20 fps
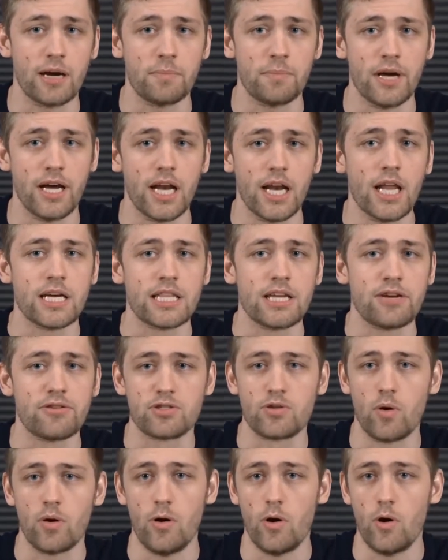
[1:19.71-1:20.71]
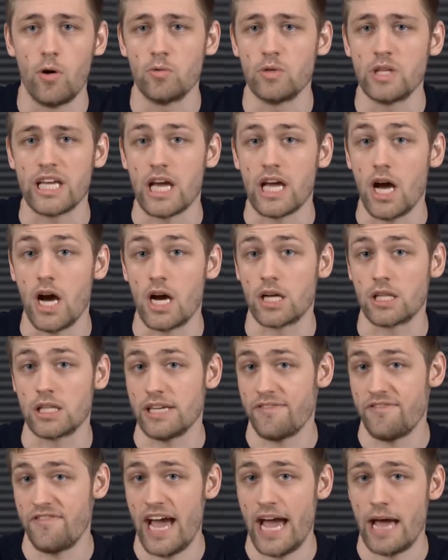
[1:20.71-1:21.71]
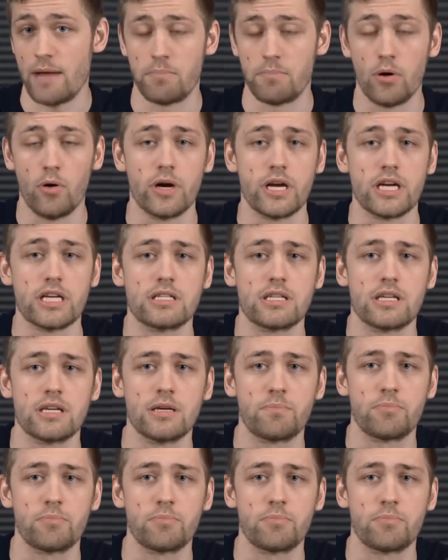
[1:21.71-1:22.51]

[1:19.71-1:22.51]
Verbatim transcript: but there was only ugly fat boys